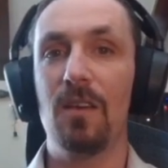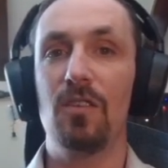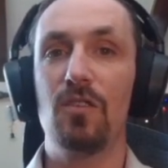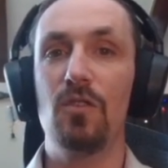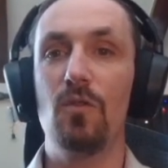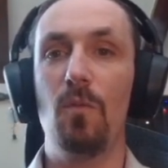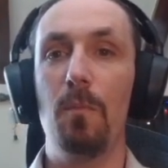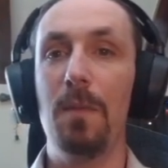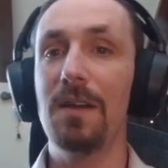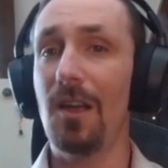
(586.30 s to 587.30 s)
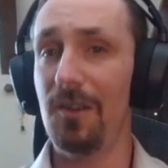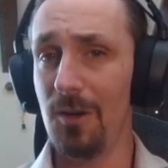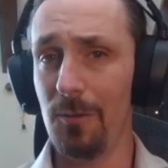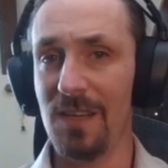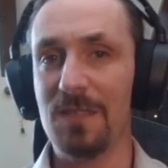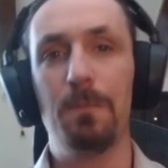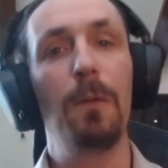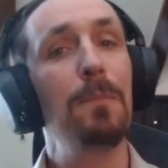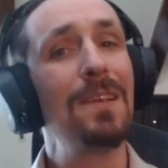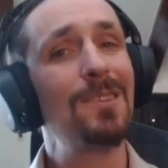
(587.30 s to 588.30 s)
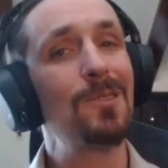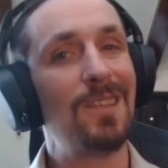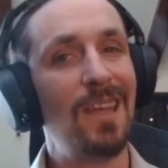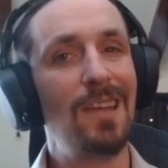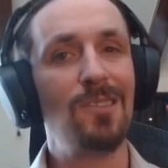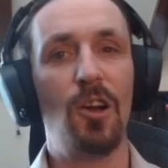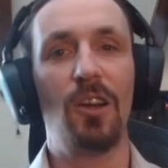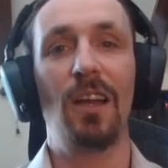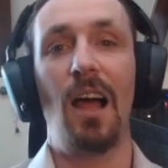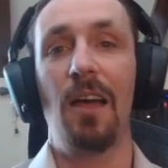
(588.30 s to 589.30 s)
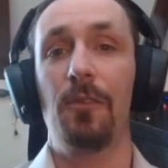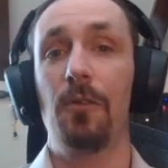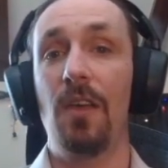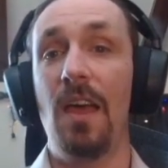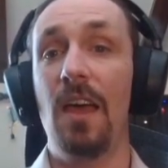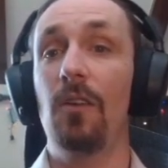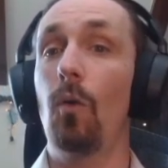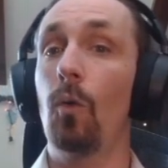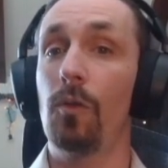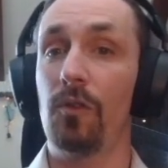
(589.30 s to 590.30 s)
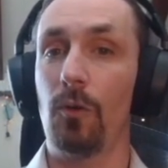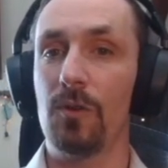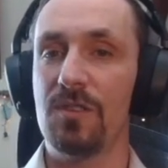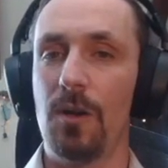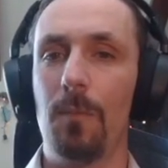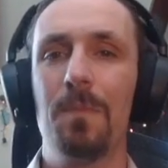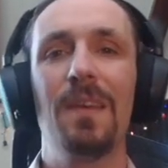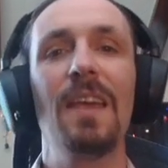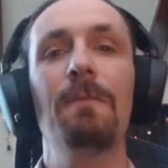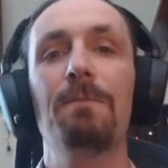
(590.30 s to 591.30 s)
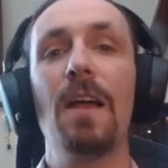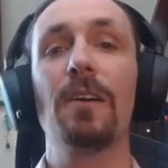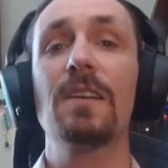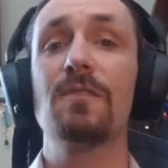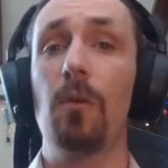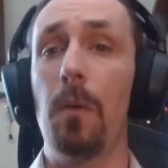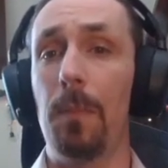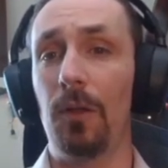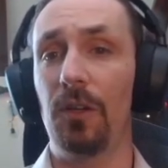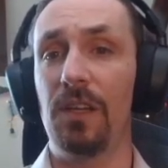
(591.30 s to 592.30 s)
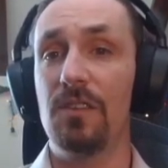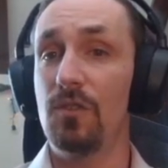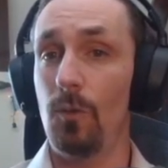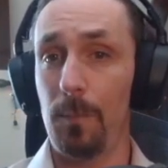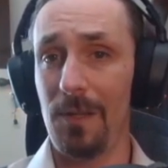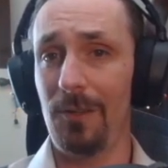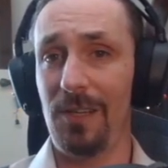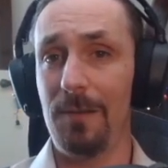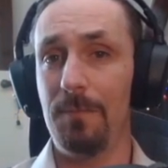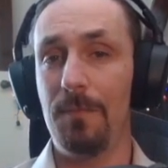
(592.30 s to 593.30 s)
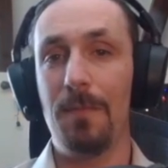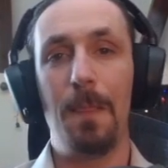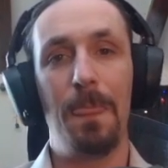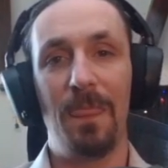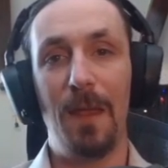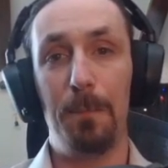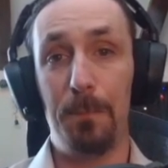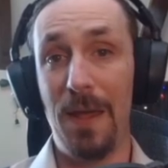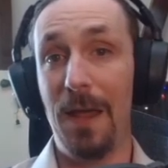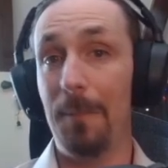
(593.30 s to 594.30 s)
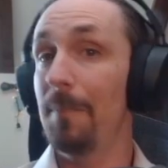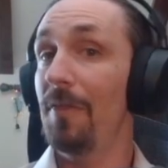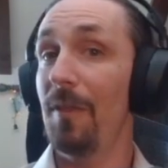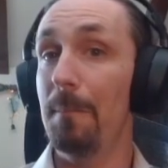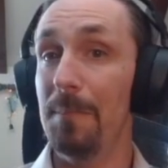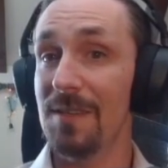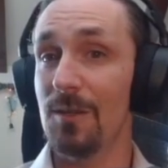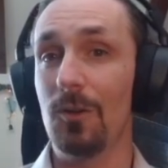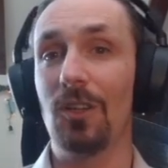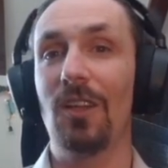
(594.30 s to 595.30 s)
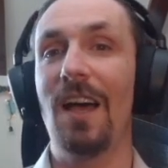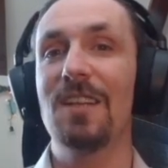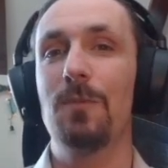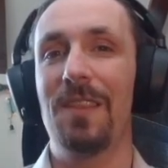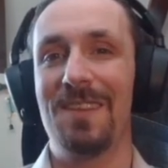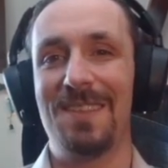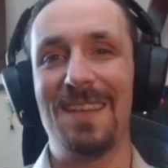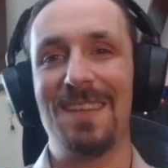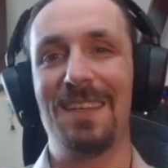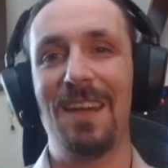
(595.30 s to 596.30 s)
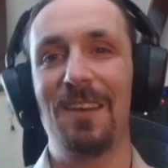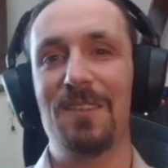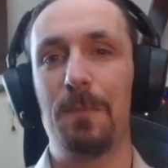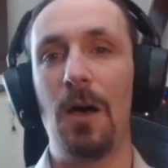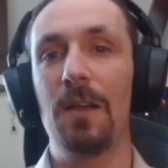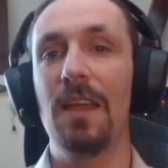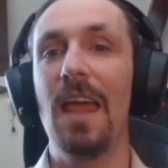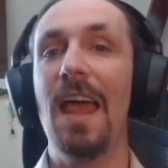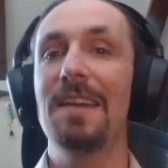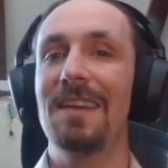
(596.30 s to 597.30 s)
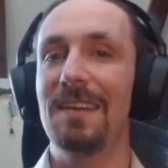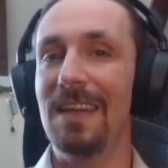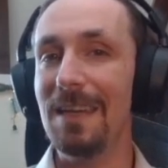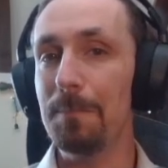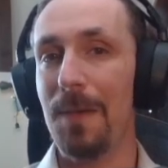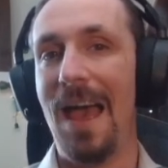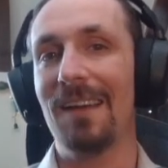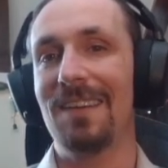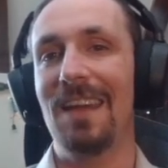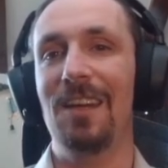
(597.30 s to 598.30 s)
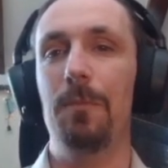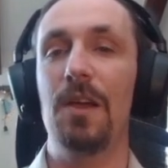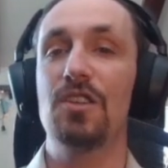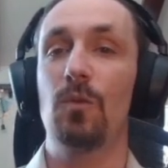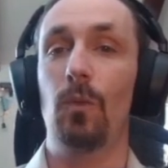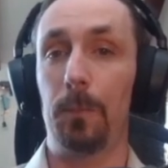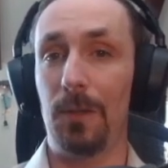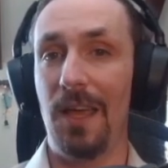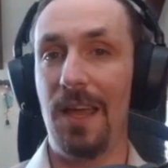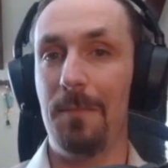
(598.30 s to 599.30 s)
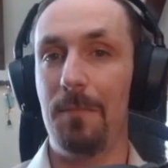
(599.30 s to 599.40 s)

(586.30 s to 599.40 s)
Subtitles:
You may not know this, but missiles can target either the head or the torso. It varies from ability to ability. Then bam, the missile collides with its designated spot and an impact animation will play.